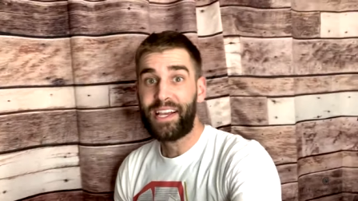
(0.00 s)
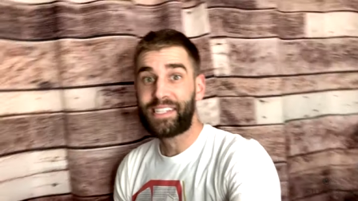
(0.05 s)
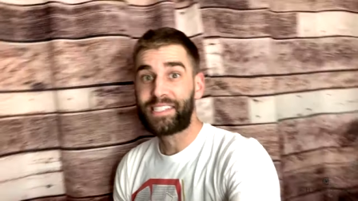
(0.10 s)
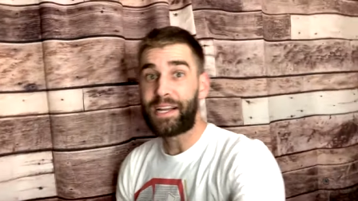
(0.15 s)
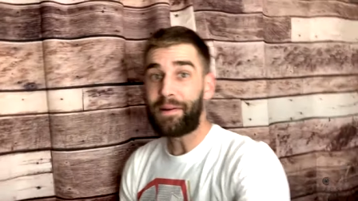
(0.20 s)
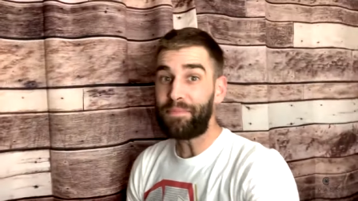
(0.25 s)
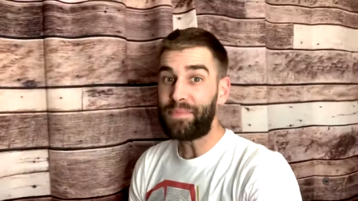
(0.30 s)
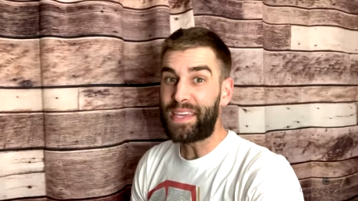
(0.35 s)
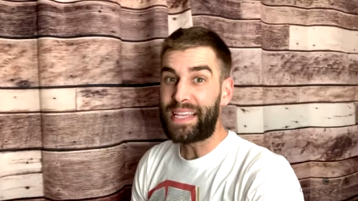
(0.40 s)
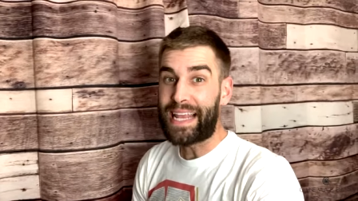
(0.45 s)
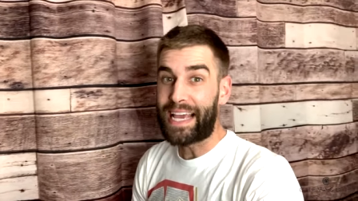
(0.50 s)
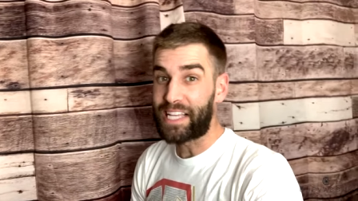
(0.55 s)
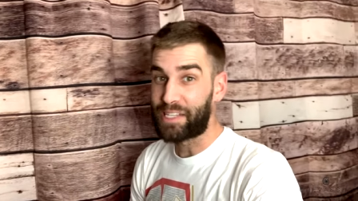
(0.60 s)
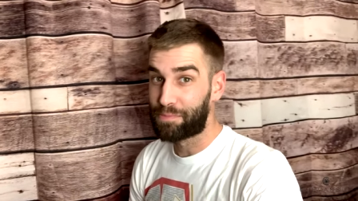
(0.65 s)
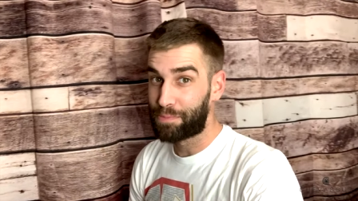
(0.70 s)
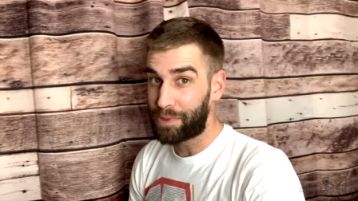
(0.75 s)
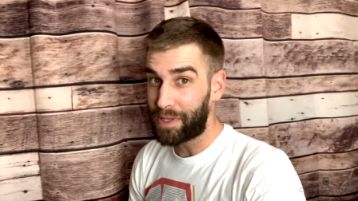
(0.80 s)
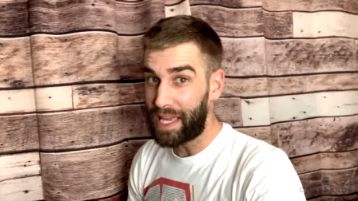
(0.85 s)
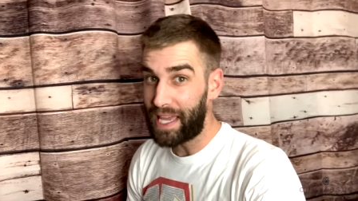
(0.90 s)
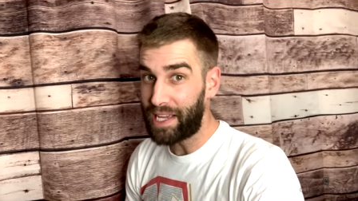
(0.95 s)
something has
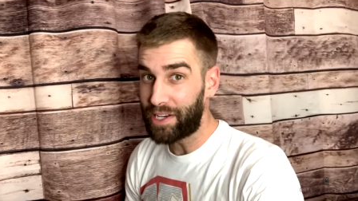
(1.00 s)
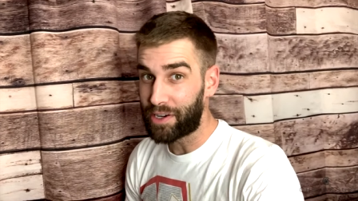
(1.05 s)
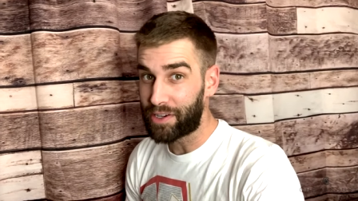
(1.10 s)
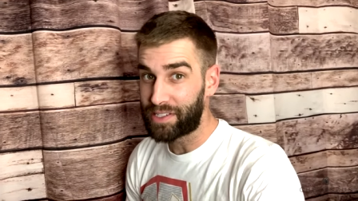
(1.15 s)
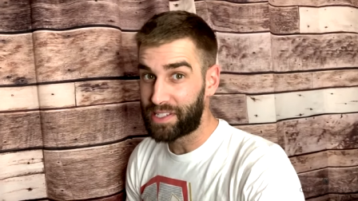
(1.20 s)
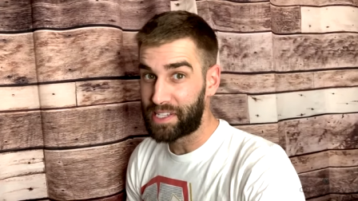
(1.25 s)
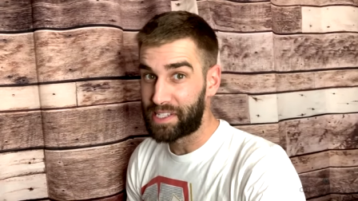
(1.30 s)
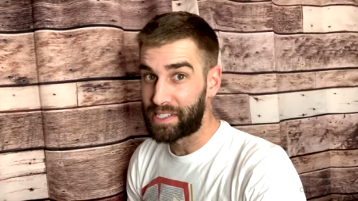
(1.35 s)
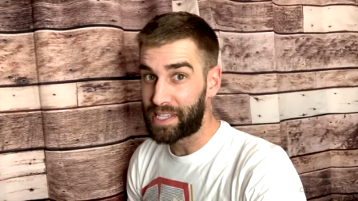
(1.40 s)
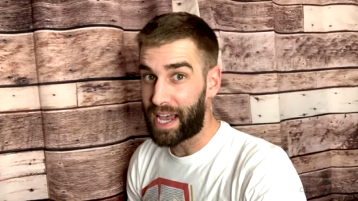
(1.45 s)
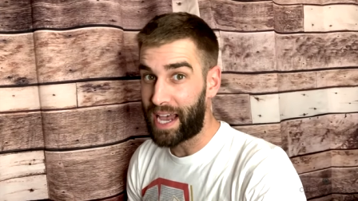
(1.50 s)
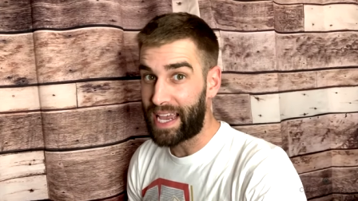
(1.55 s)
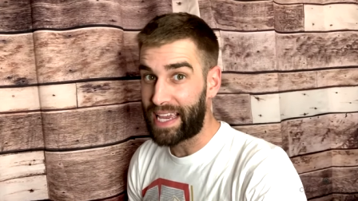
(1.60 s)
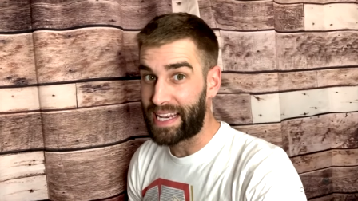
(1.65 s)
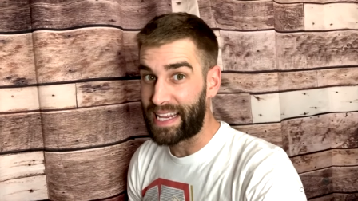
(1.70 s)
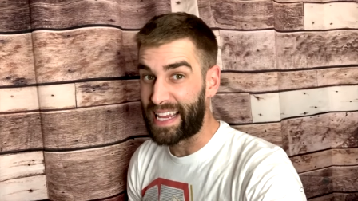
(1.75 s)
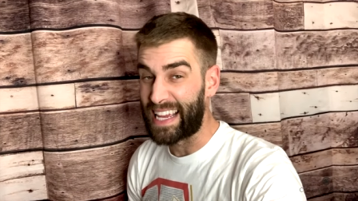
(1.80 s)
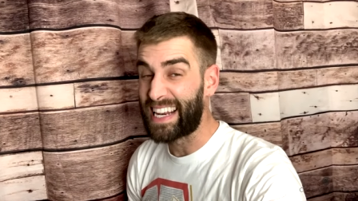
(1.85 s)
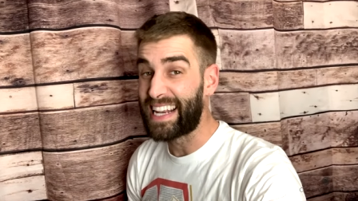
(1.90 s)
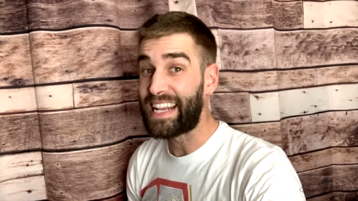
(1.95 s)
plagued our
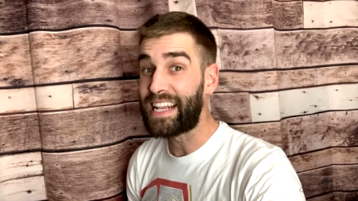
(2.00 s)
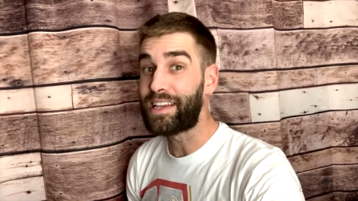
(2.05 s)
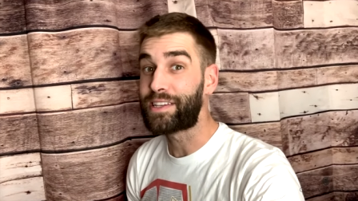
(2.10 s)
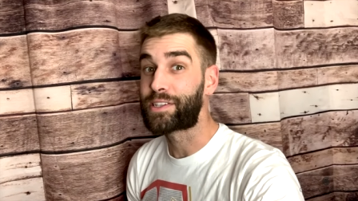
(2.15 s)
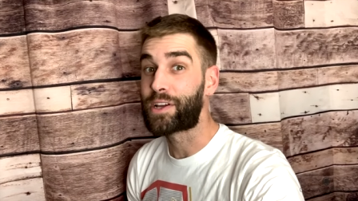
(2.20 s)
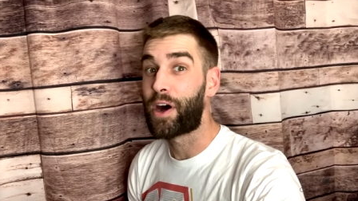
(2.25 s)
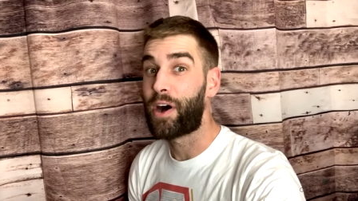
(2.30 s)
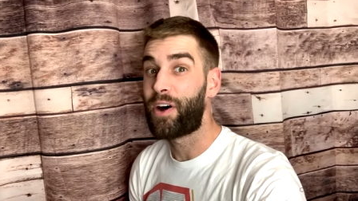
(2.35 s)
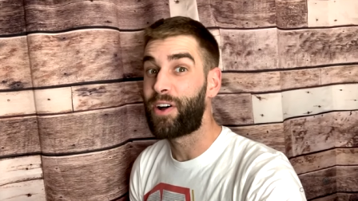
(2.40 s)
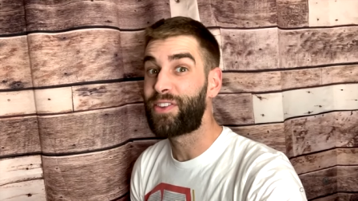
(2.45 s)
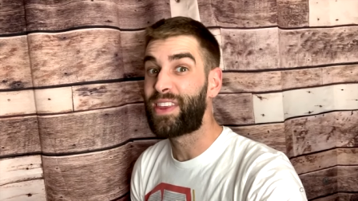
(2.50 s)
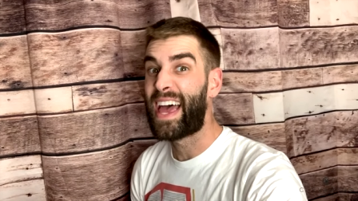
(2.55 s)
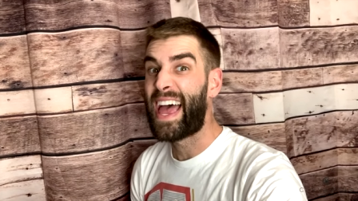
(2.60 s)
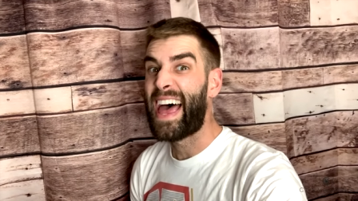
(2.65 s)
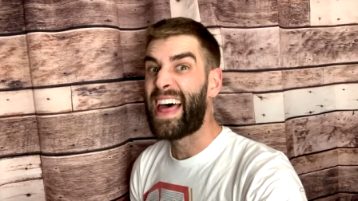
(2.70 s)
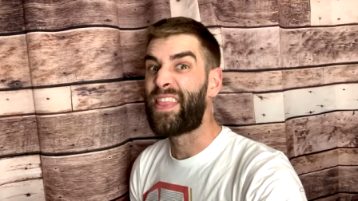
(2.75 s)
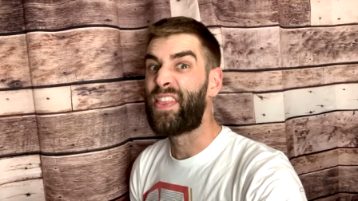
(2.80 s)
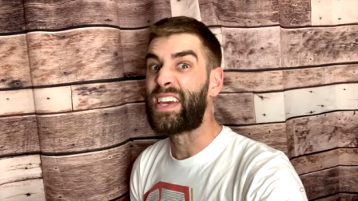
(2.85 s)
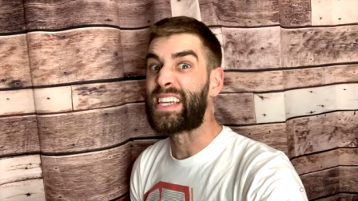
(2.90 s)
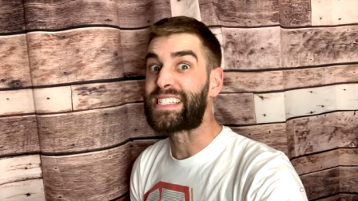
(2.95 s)
society, and it is called
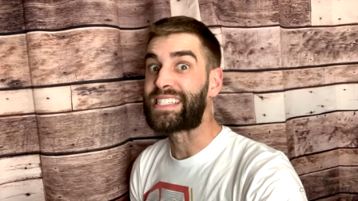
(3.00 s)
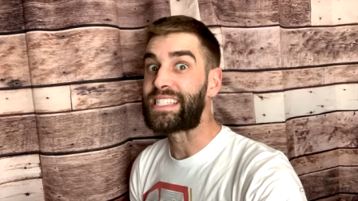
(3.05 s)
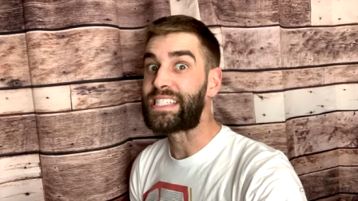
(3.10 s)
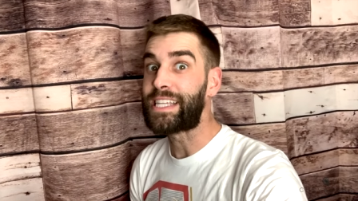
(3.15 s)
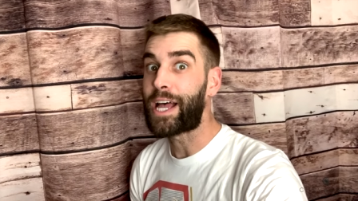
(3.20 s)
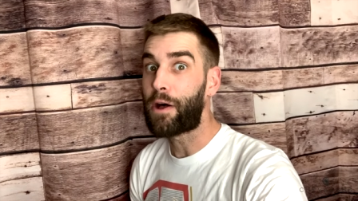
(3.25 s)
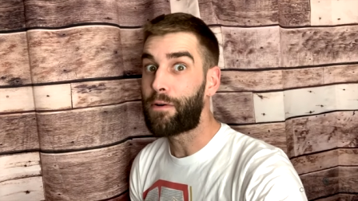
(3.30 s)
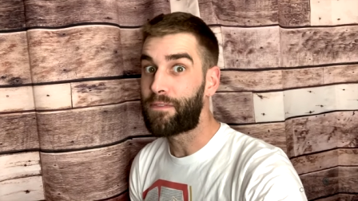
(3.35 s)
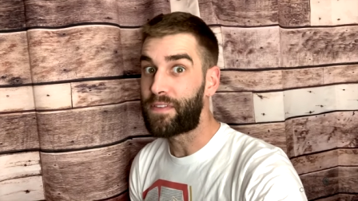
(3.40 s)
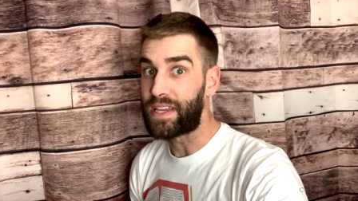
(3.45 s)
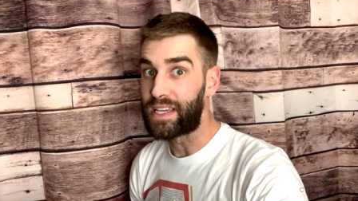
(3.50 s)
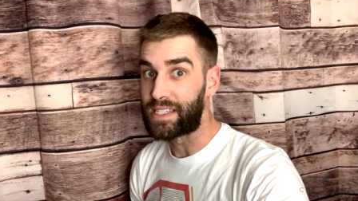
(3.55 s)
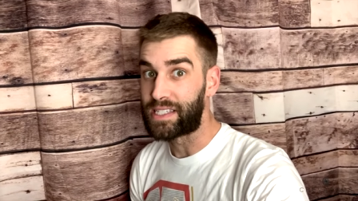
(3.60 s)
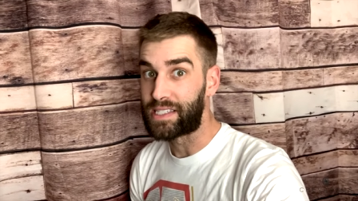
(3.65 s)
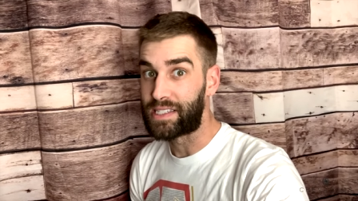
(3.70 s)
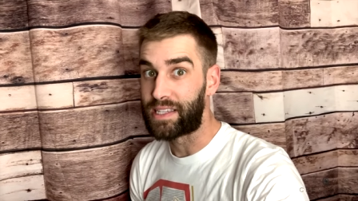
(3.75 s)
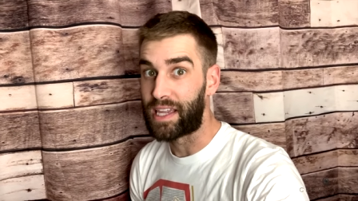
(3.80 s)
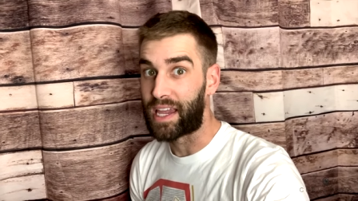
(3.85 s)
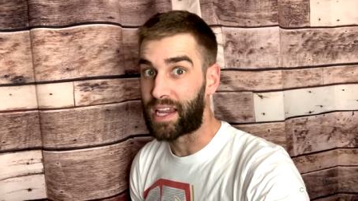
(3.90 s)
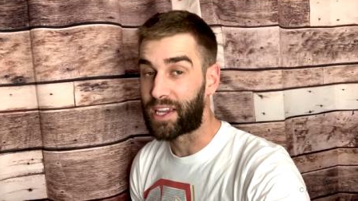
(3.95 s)
the selfie
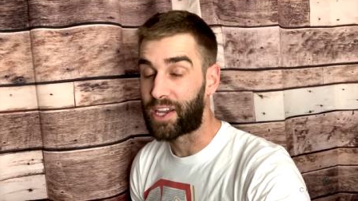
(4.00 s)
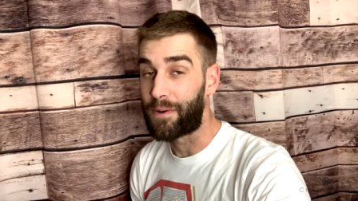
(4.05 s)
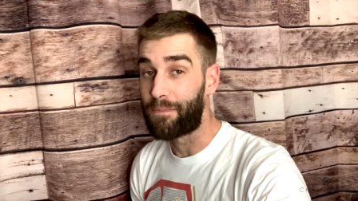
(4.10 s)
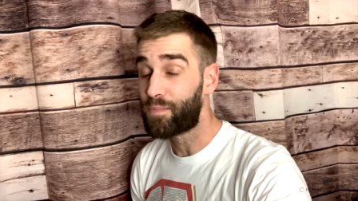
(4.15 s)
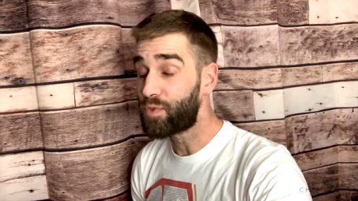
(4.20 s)
stick.